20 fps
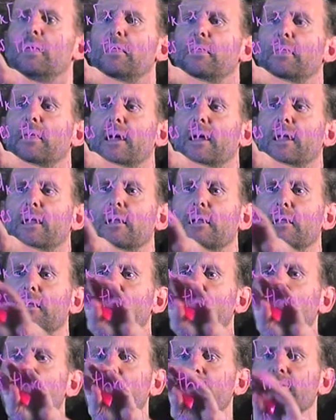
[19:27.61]
that
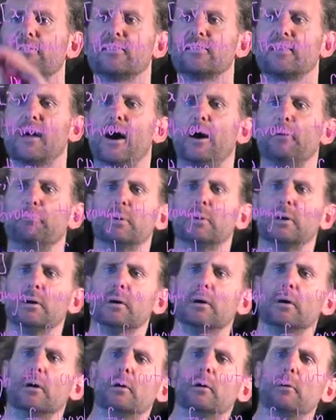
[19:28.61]
this sum
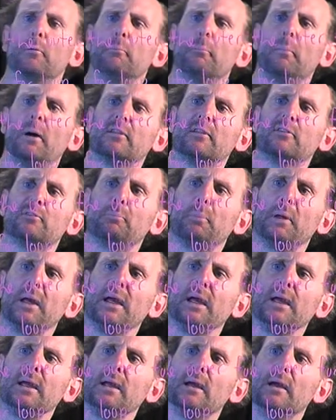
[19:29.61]
must be